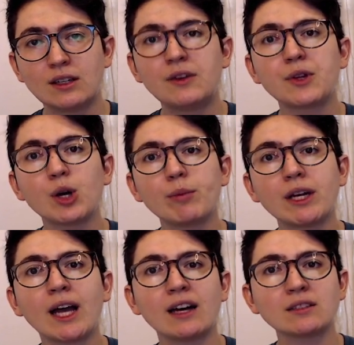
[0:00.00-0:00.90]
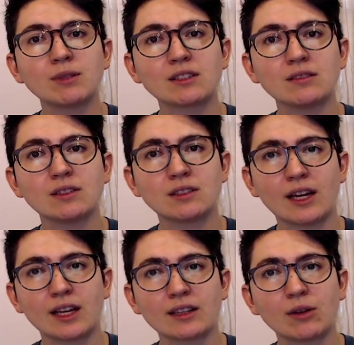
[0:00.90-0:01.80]
There are many aspects of the
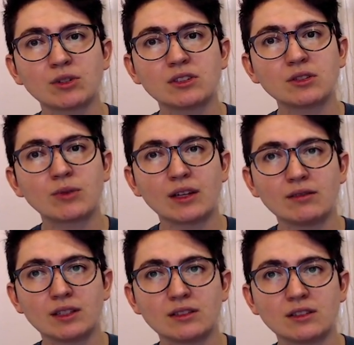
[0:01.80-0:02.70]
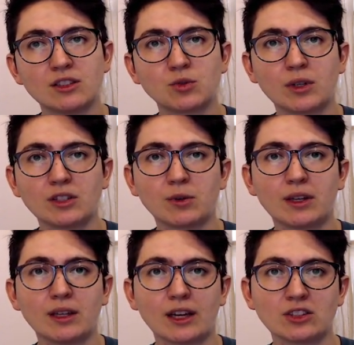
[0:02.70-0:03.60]
site that were still relevant to the 2020
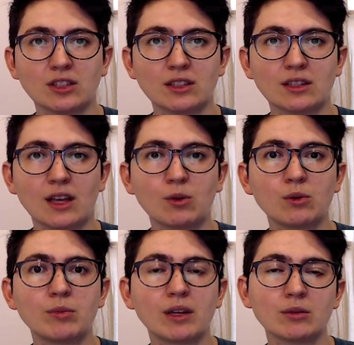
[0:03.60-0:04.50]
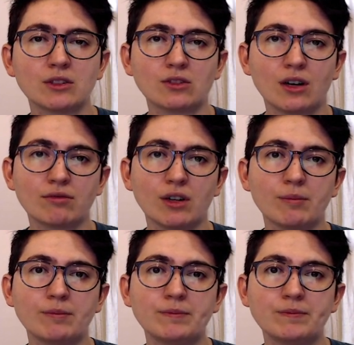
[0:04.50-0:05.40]
election that we would be able to draw
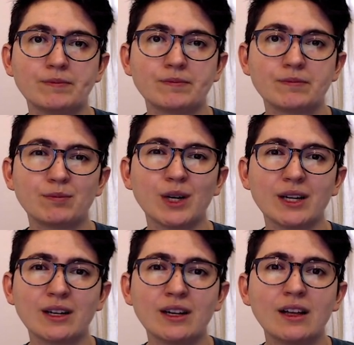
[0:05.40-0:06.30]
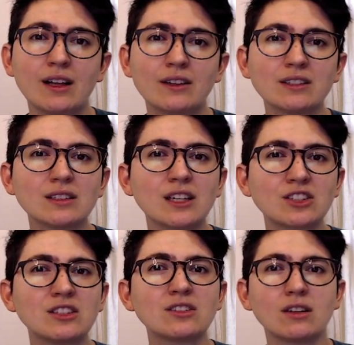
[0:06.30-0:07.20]
from. But this
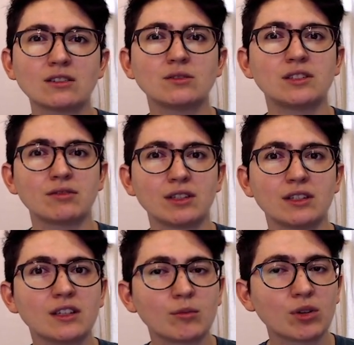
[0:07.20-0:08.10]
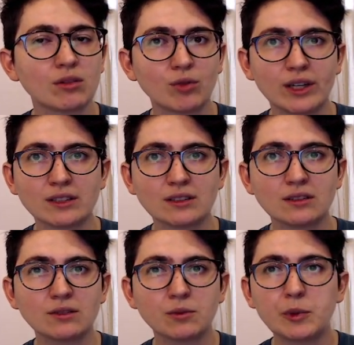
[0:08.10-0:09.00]
election is also different in a number of ways.
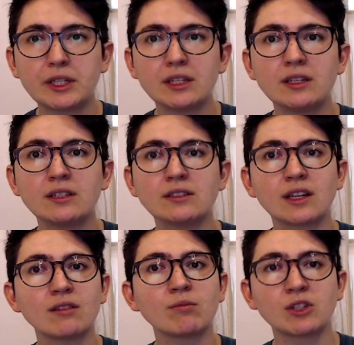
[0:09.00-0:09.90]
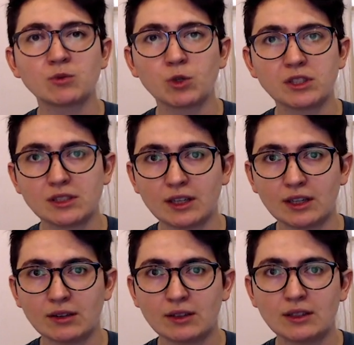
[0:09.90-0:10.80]
We needed to give much more
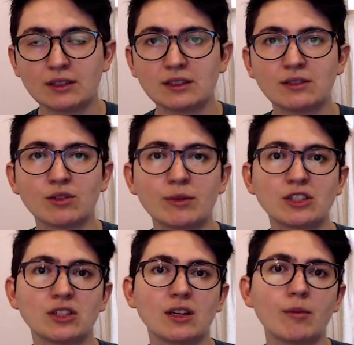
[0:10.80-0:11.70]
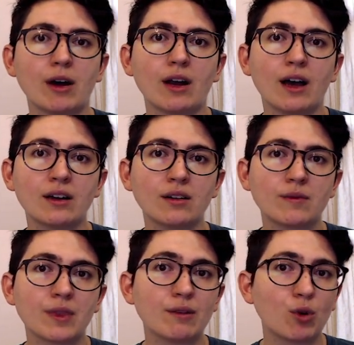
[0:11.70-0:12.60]
detail to information about how to
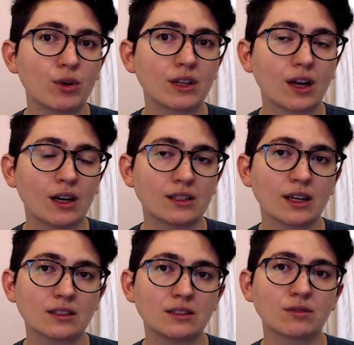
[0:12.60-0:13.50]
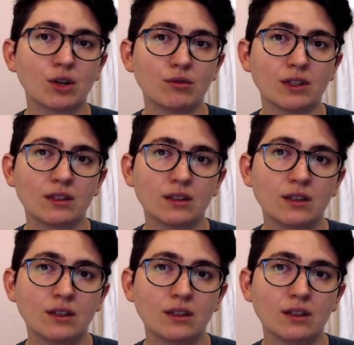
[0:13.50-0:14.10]
vote in the context of COVID